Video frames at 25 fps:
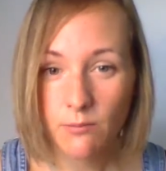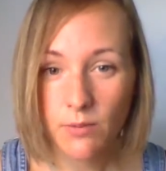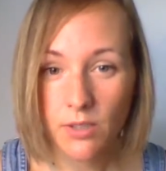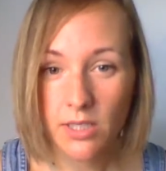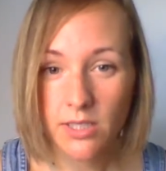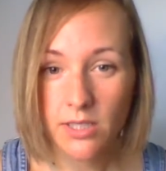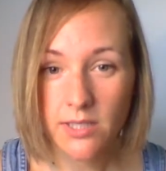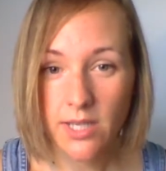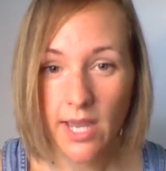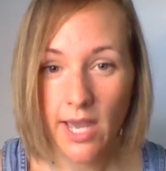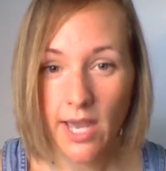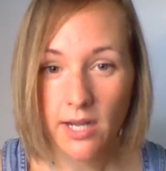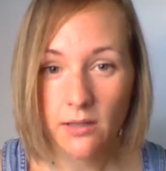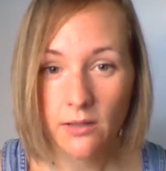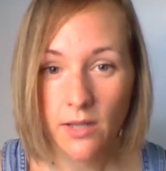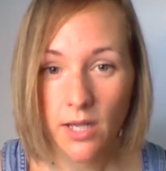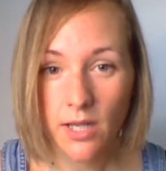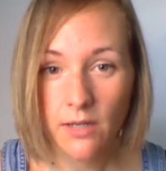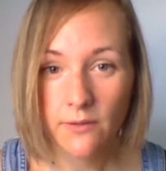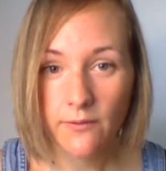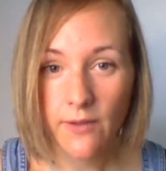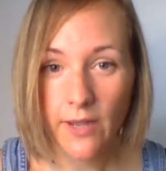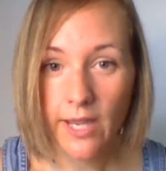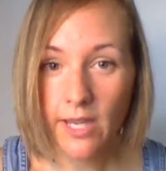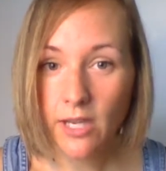because I had a lot
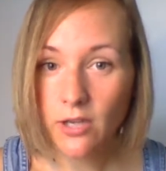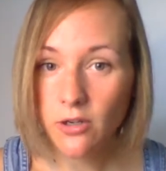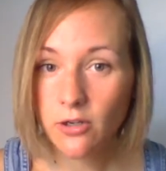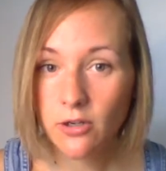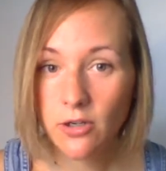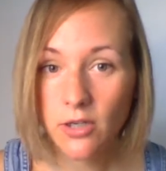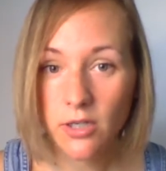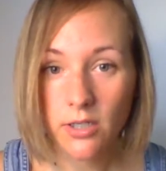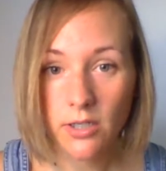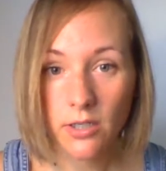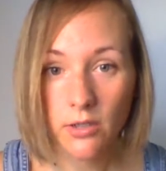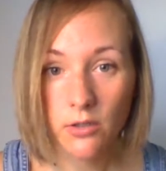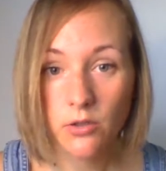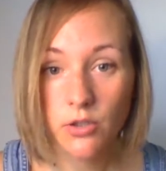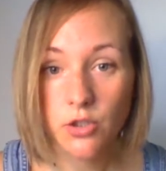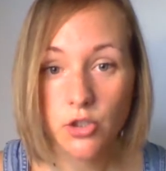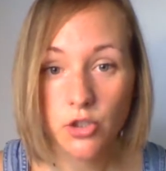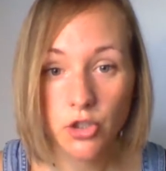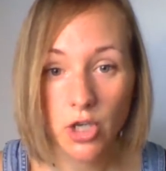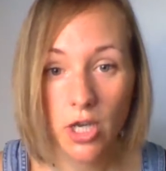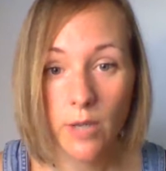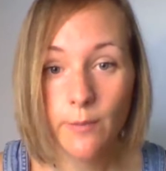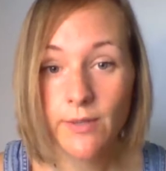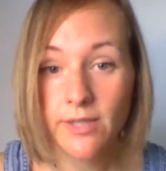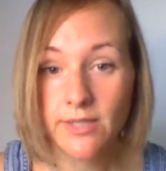of anger and guilt and
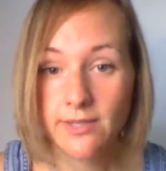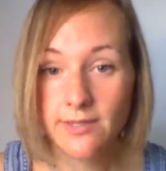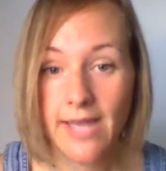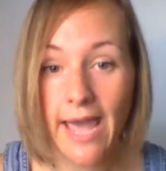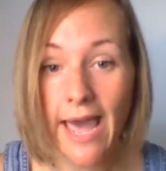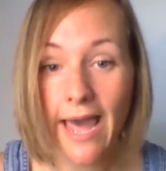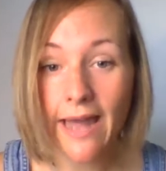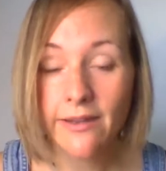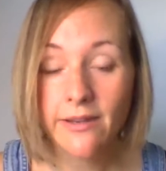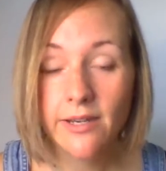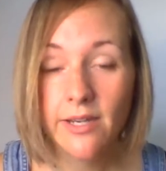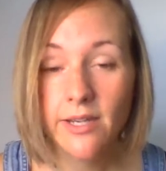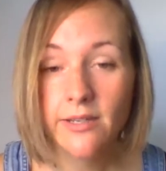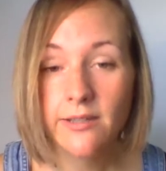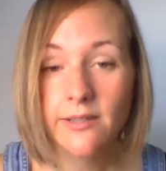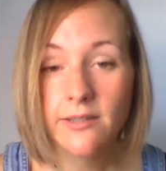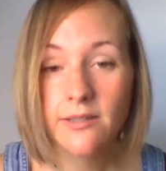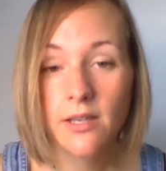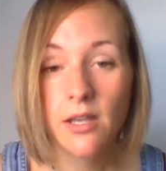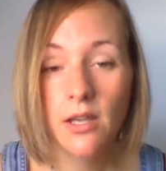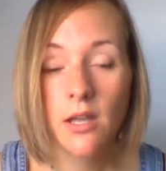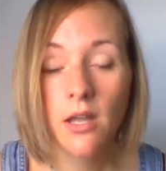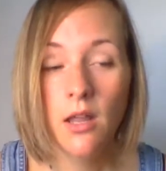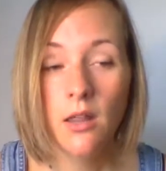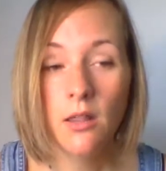shame and sadness,
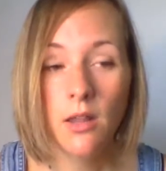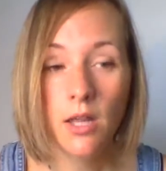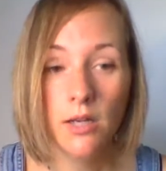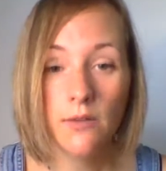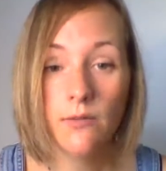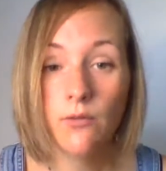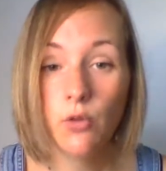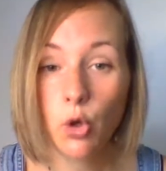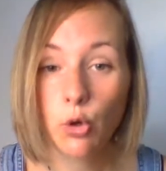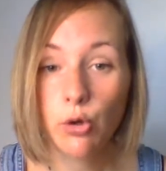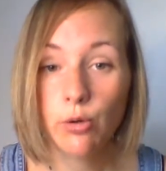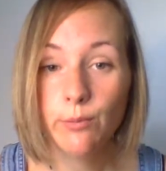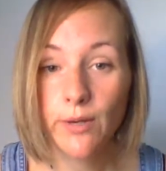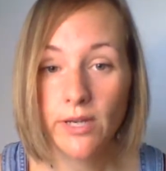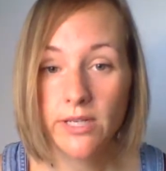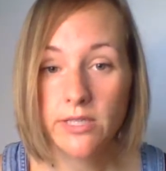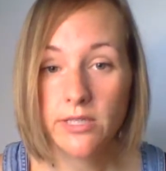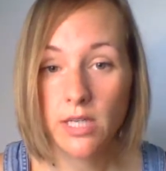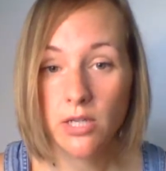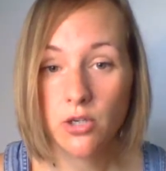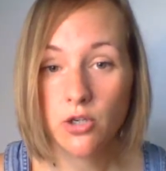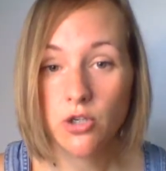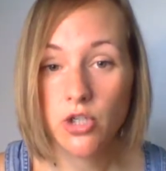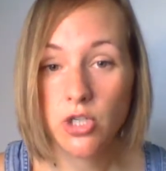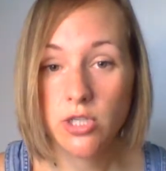a lot of lower based
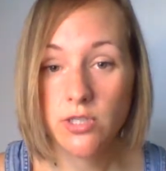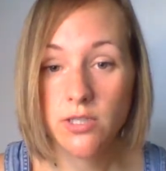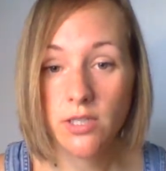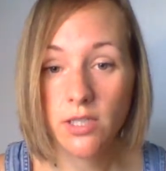energies.